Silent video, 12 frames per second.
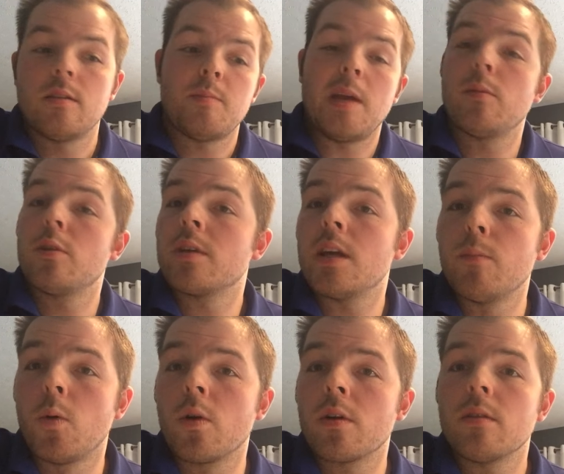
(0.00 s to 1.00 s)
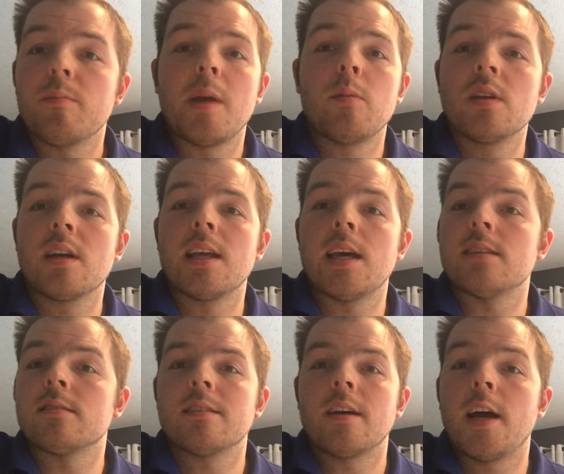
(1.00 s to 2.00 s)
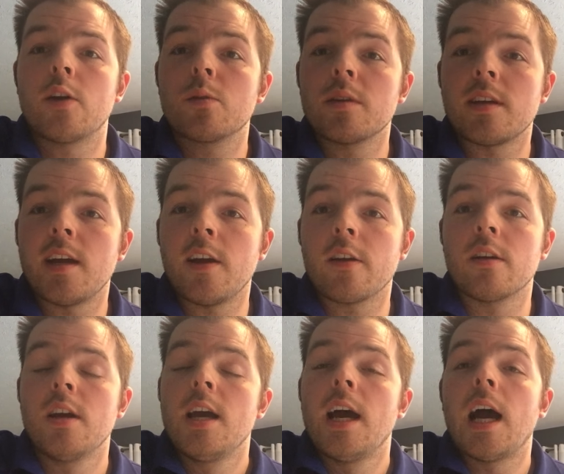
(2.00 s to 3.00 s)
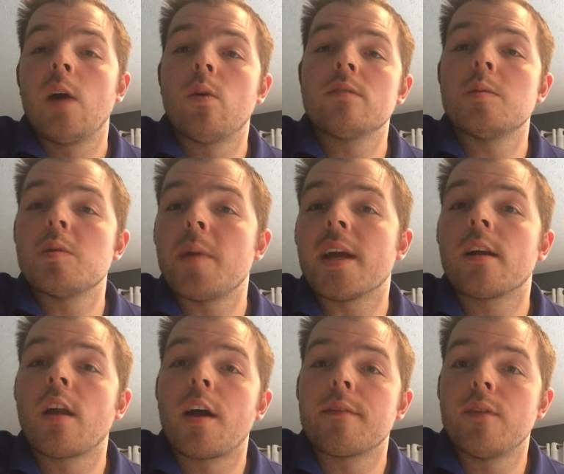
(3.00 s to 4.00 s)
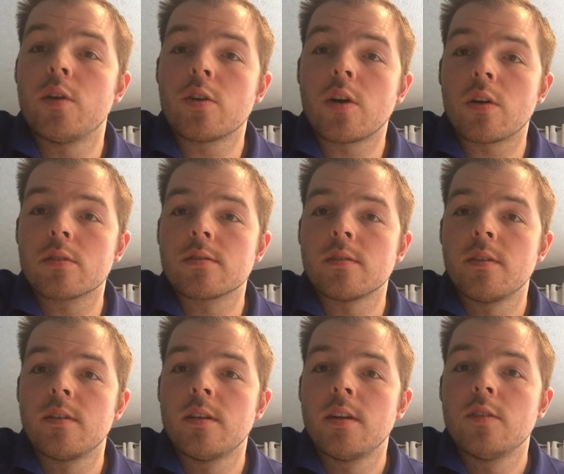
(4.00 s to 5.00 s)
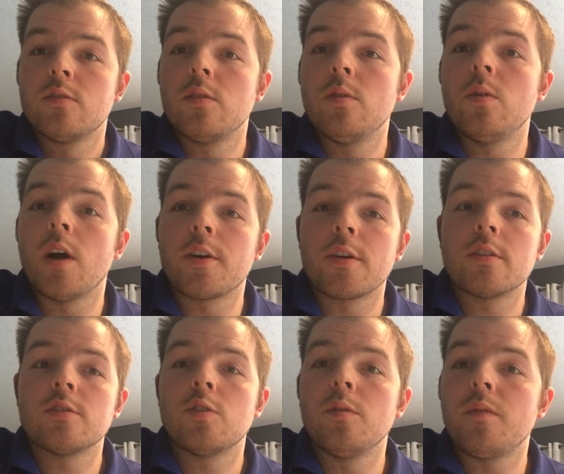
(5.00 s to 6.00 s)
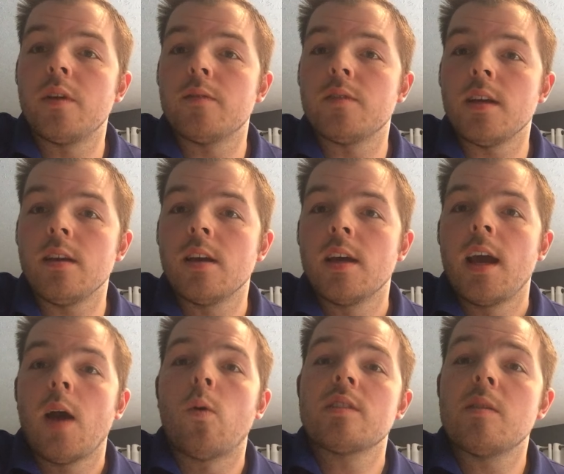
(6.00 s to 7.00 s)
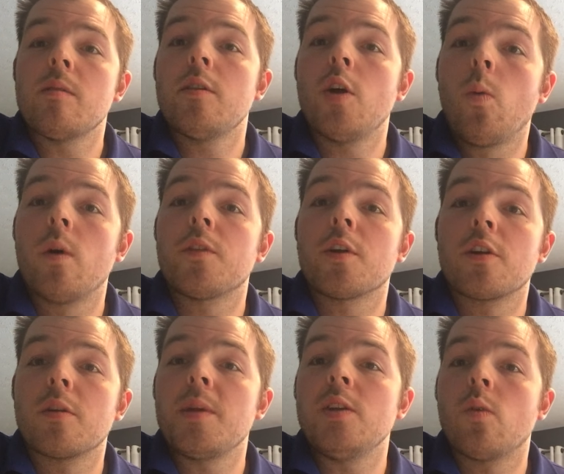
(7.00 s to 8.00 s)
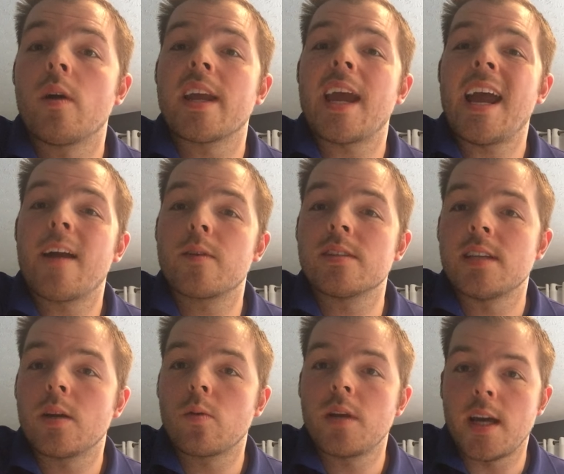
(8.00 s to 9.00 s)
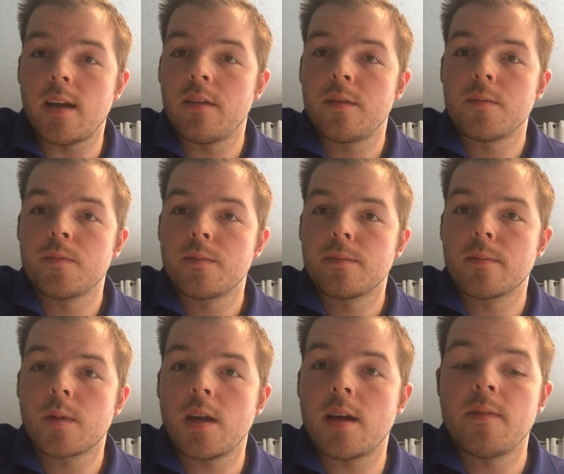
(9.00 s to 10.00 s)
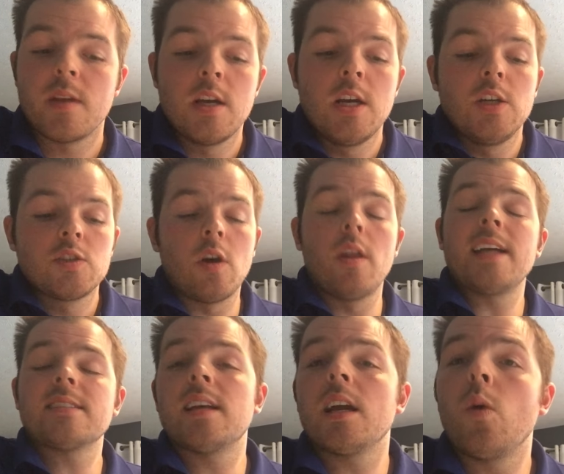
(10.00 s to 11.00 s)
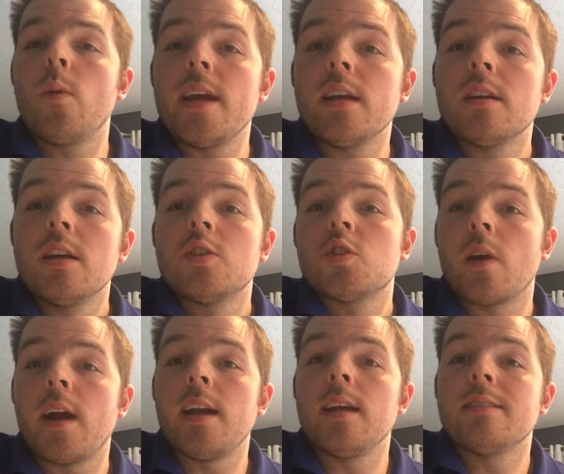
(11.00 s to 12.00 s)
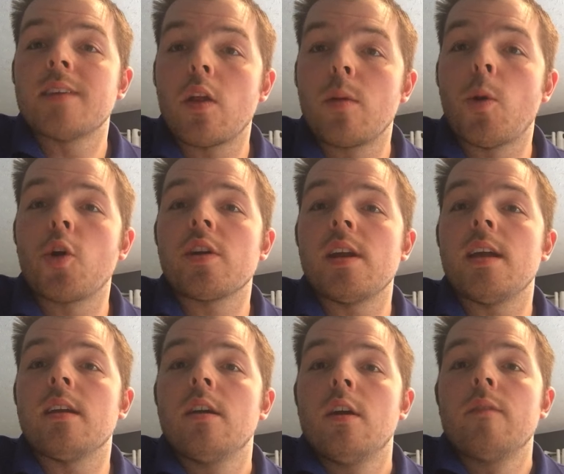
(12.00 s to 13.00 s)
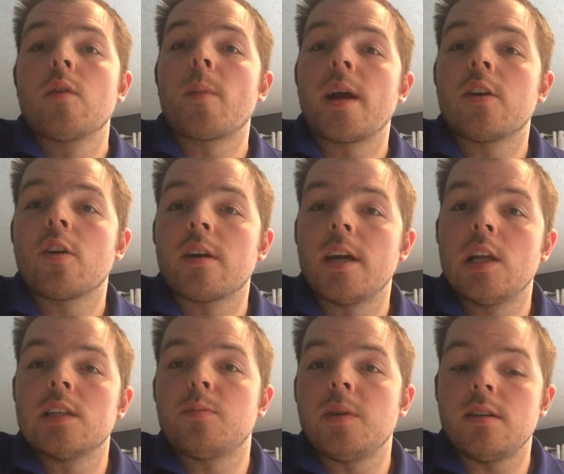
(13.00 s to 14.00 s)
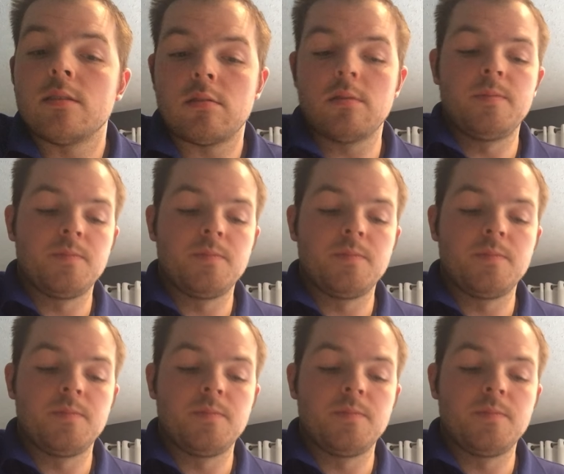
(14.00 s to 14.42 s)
Maybe they'll get more, maybe they'll get less. I don't really care. I want them to make a lot of phone calls, 200, 250. I want them to know what they're going to be doing every single day. Okay? So that second week, training, telemarketing for my current LSPs.